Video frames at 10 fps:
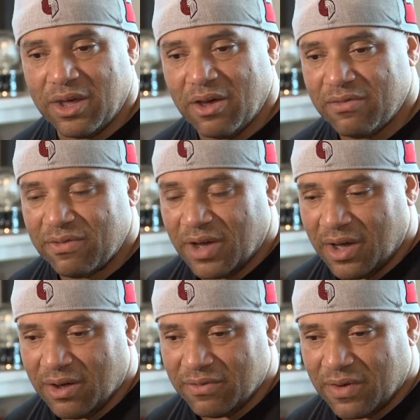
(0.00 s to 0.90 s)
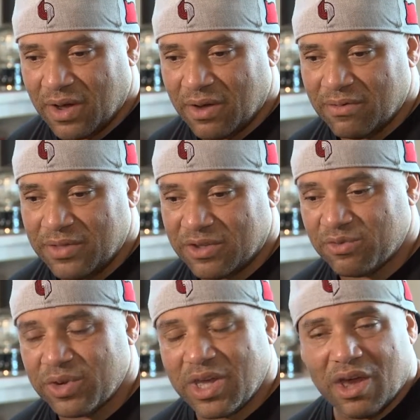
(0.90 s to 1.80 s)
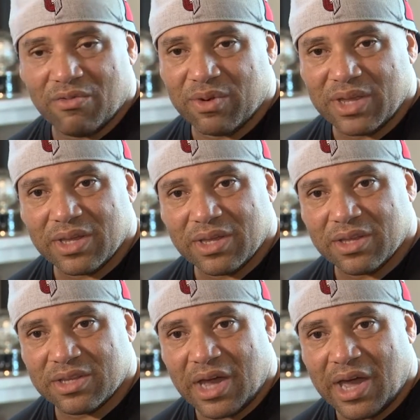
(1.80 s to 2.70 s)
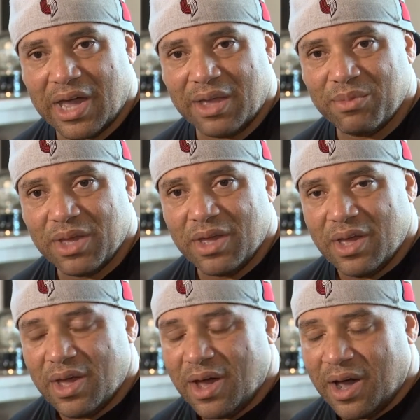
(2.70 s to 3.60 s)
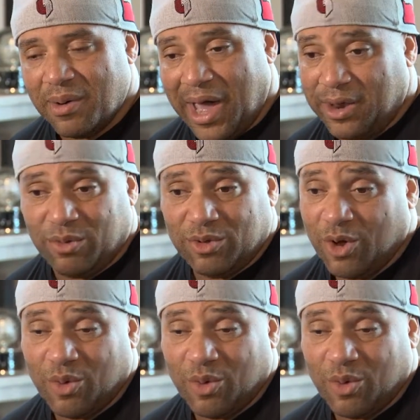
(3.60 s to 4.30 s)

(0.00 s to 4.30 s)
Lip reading: of this recovery time. I don't know